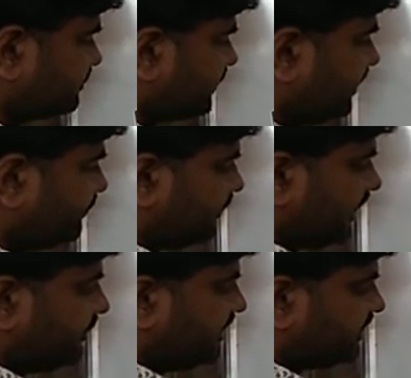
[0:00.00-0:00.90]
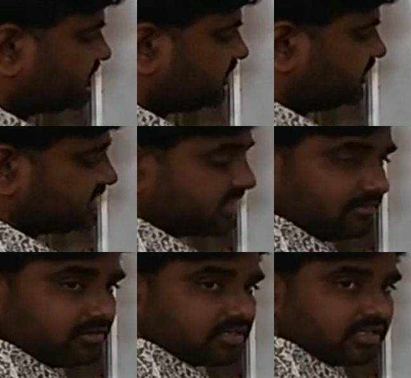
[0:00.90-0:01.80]
In 5 minutes it
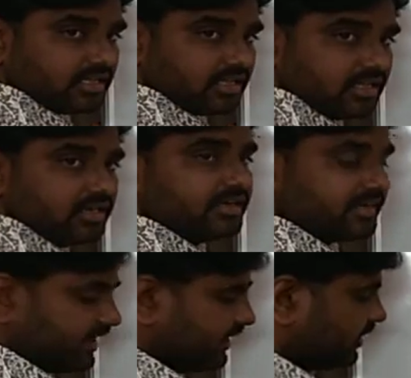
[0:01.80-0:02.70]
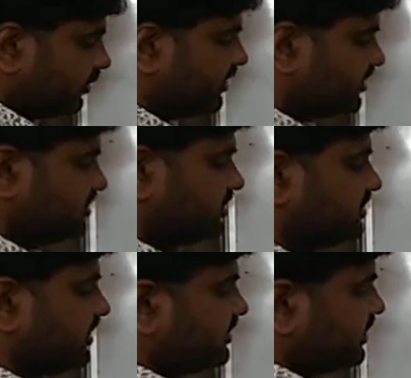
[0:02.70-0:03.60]
covered the 10 kilometers
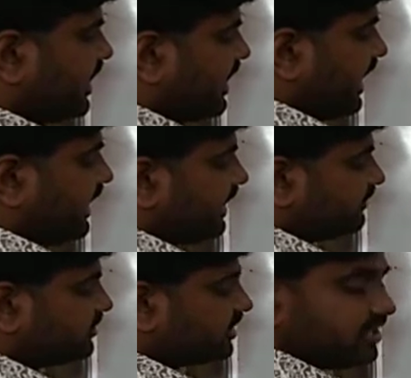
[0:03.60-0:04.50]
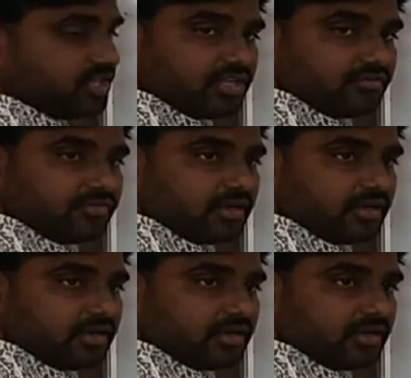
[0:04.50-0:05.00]
distance, and after reaching